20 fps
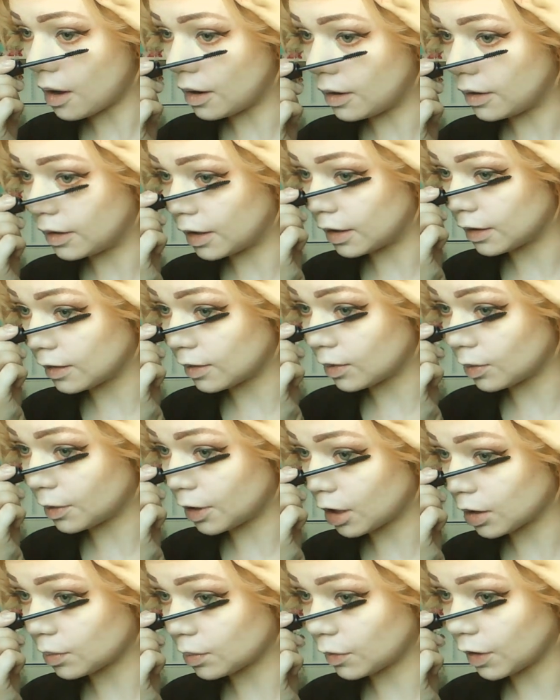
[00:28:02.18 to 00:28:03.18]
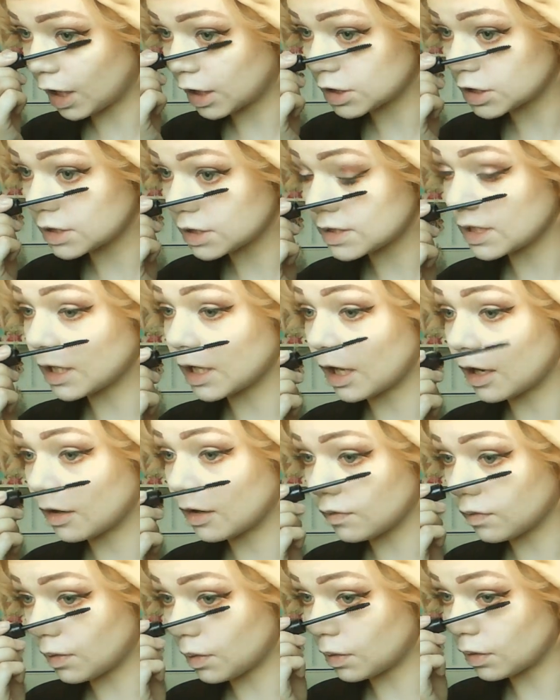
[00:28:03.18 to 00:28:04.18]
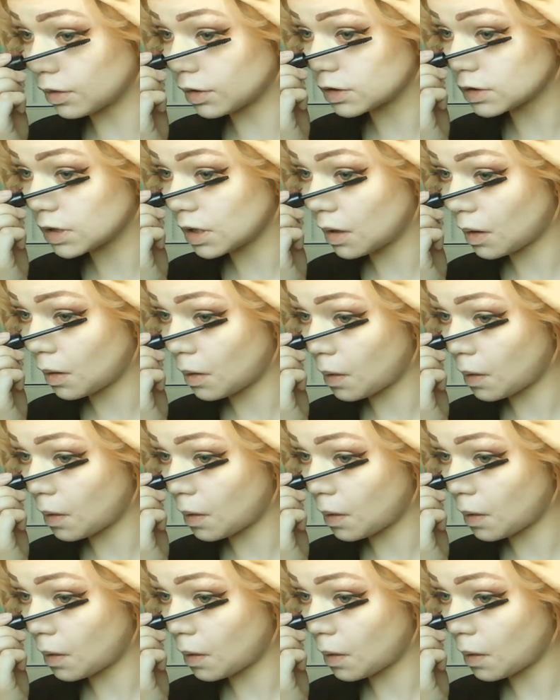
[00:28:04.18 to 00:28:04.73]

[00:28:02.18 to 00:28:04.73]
And then the water lashes again, of course.